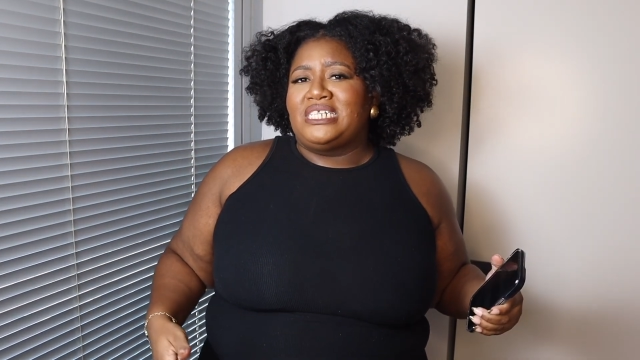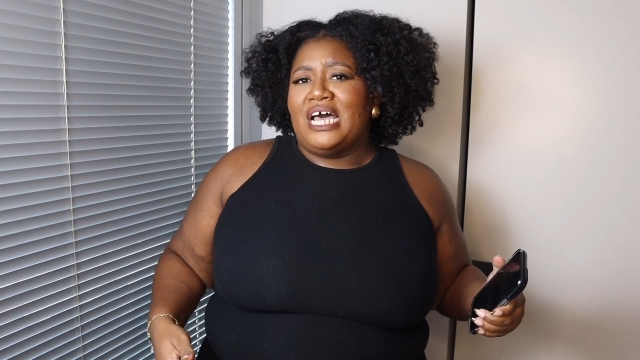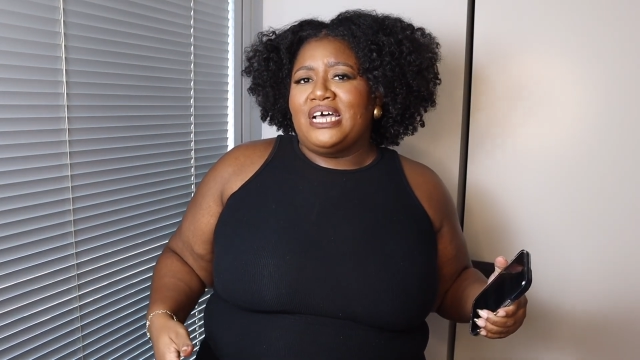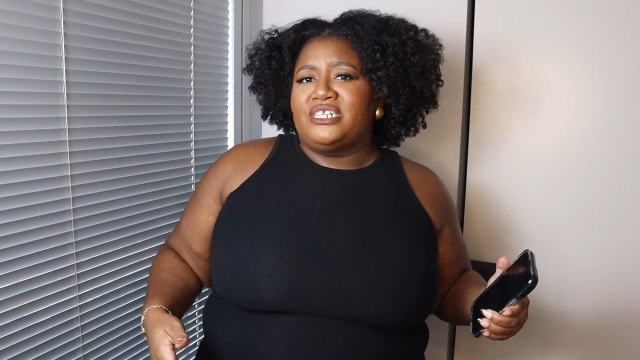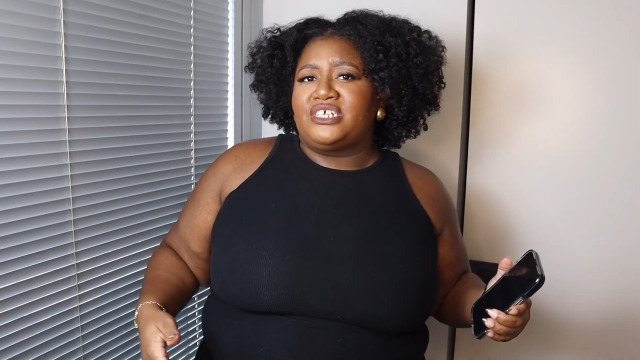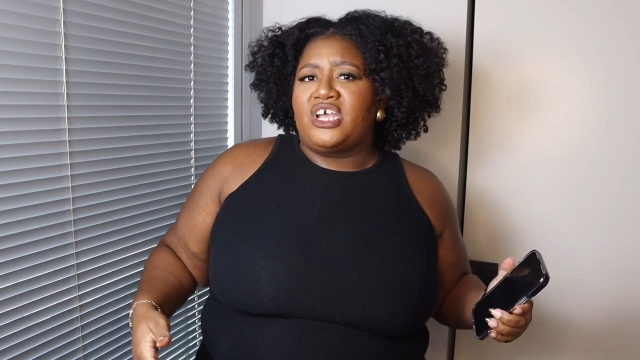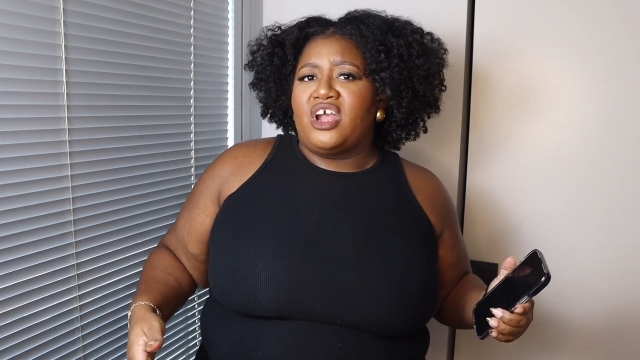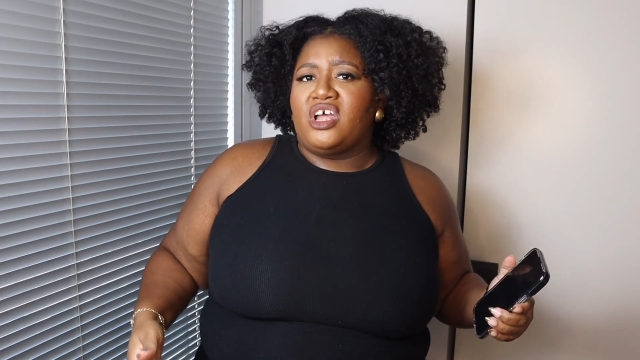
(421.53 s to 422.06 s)

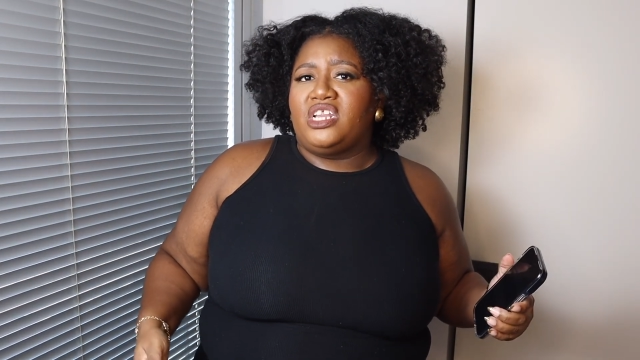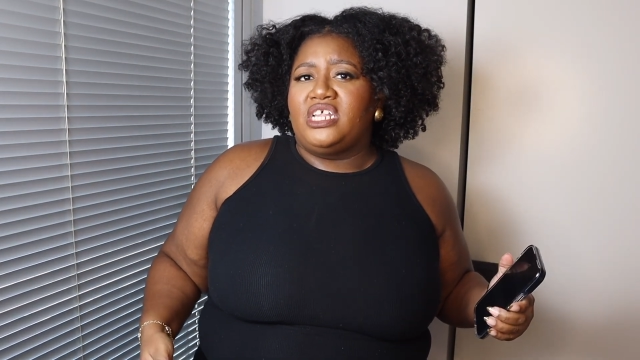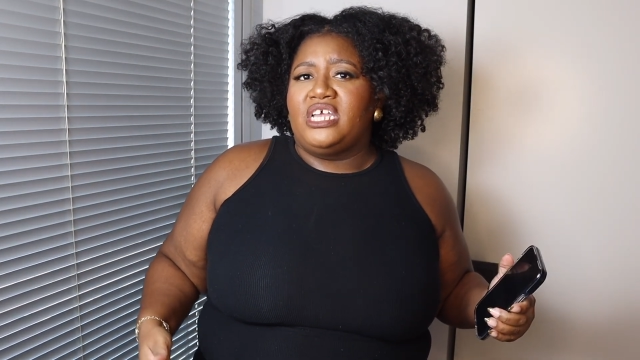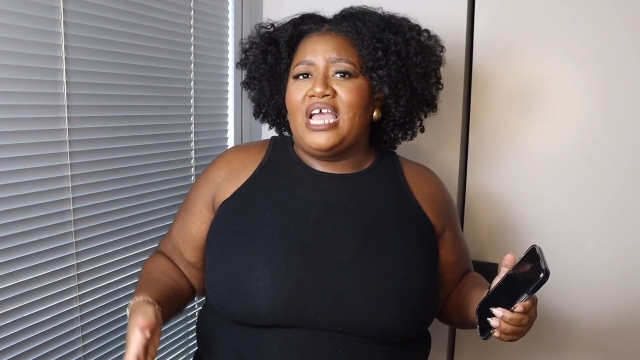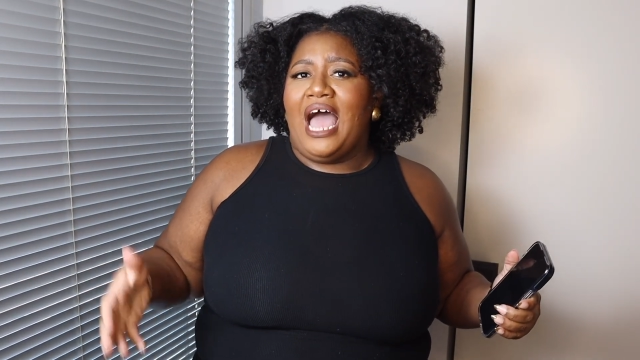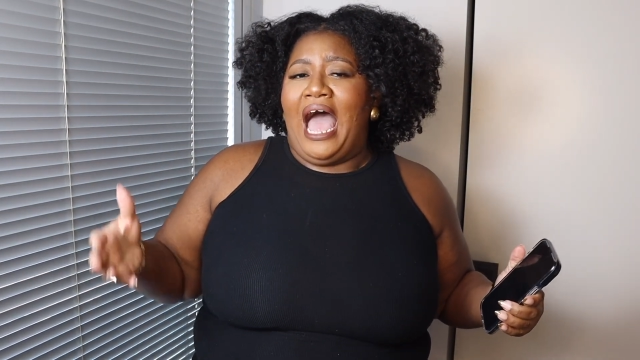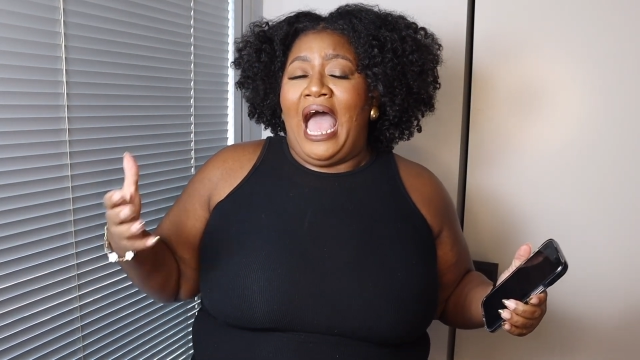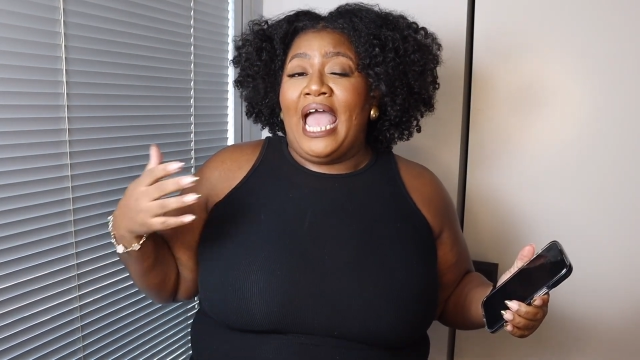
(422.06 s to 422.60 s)
size
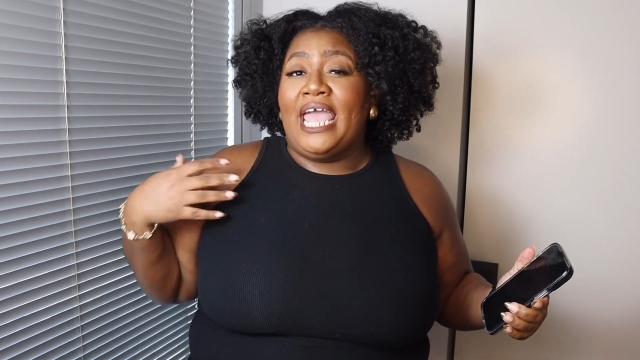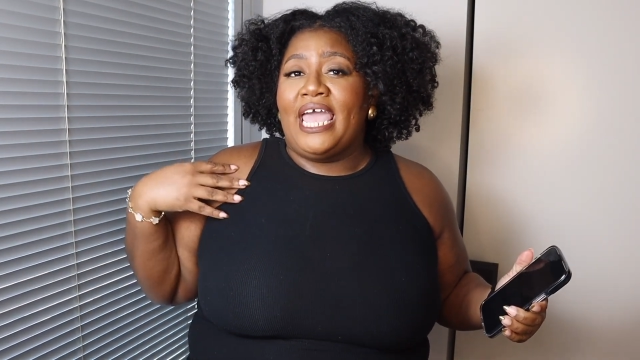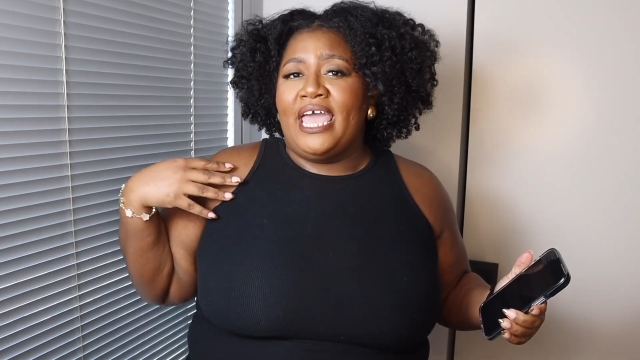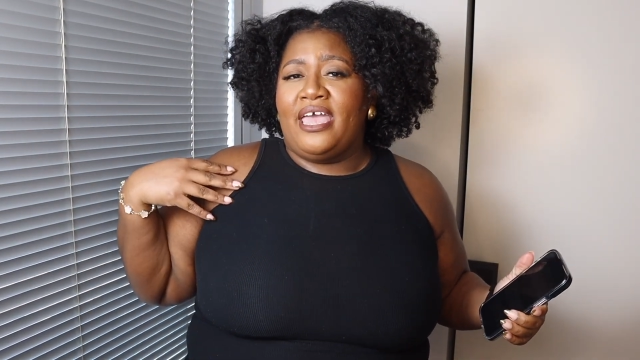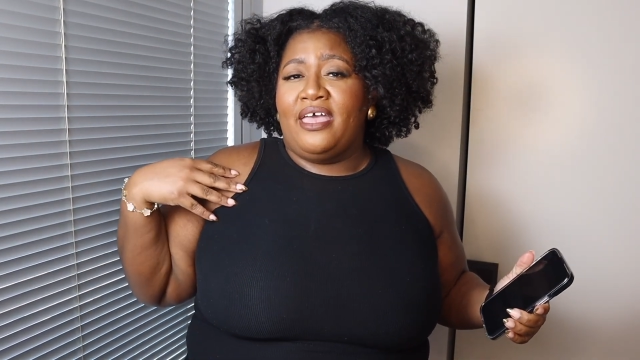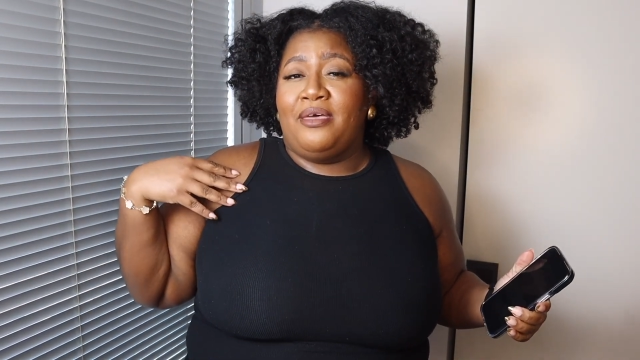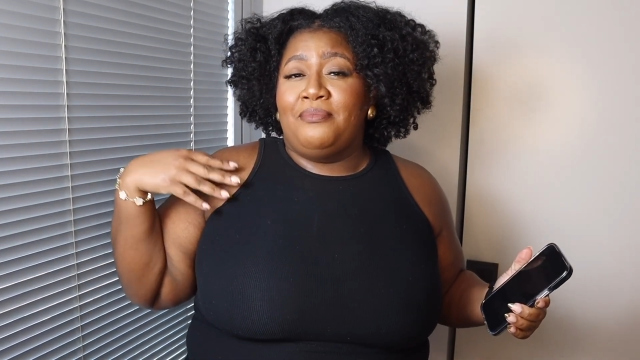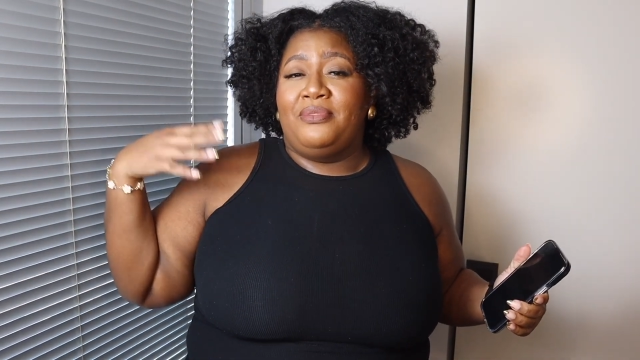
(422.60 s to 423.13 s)
girly, I
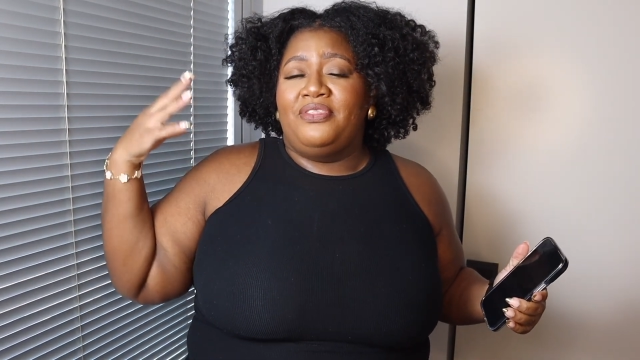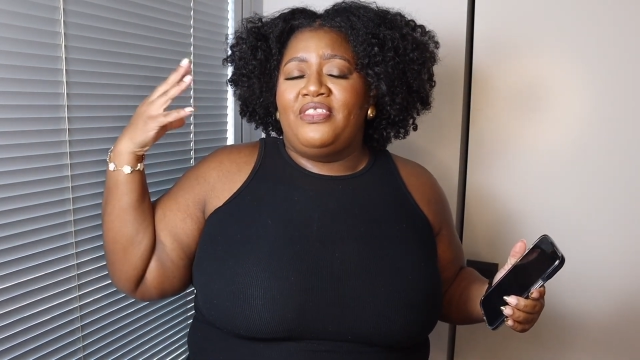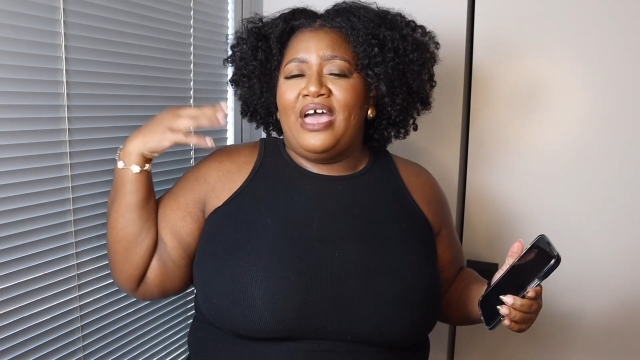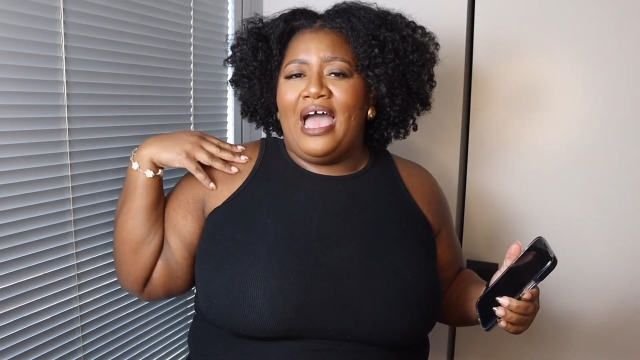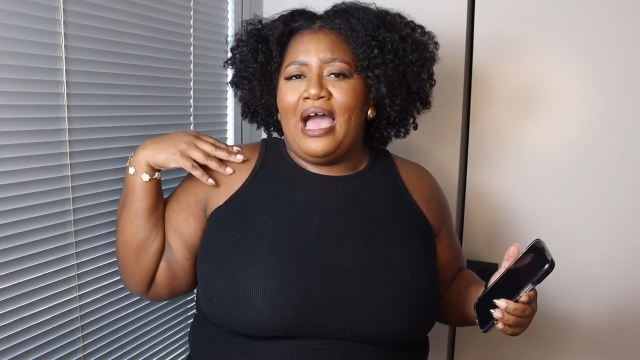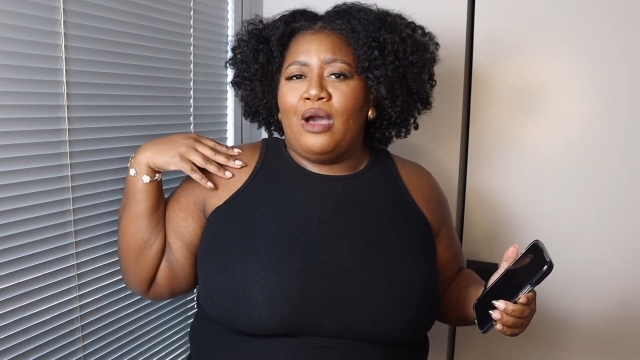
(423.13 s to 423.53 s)
am the